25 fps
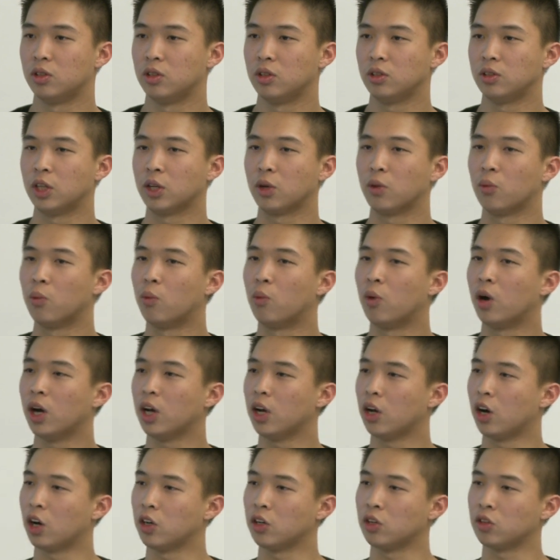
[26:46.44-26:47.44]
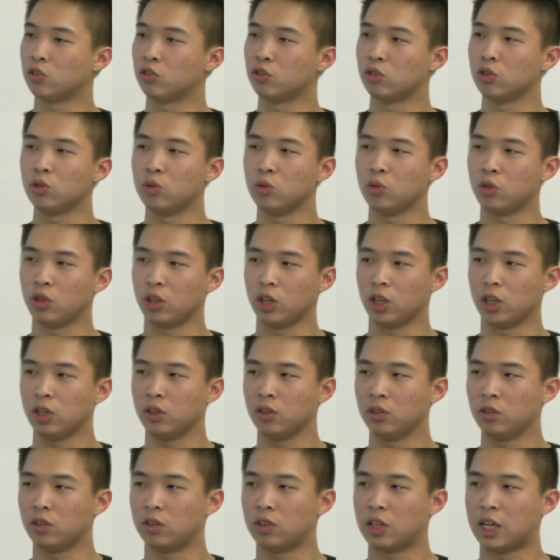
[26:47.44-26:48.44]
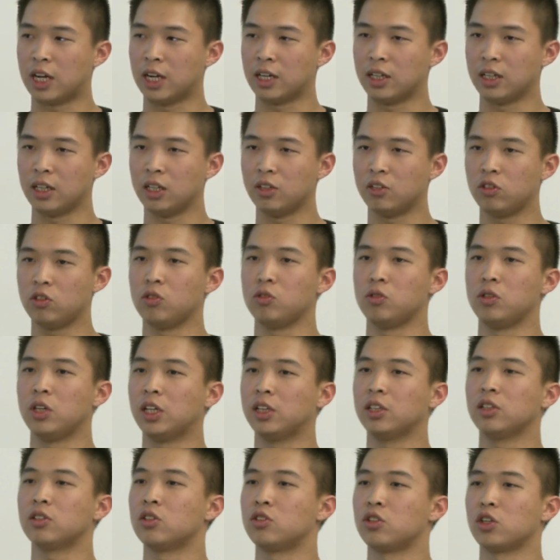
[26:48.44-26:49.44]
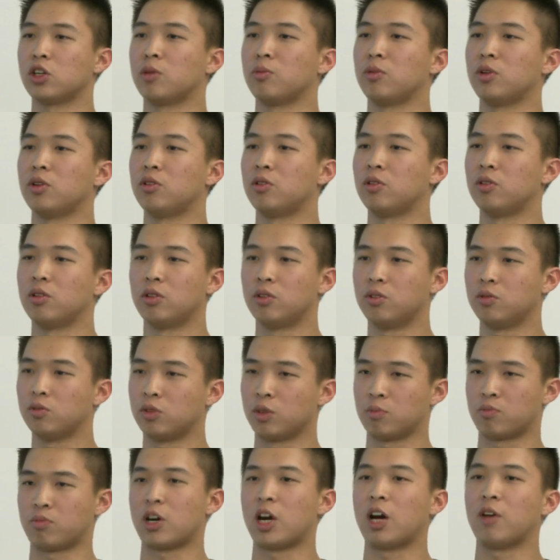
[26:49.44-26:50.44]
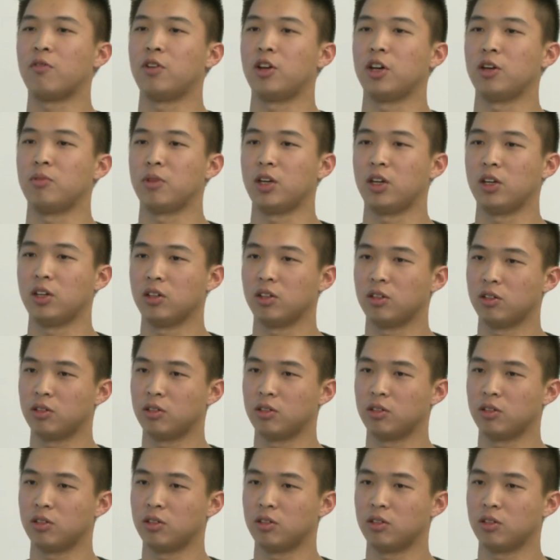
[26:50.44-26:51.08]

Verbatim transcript: Like what are the two things that I need to uniquely determine the profit I make?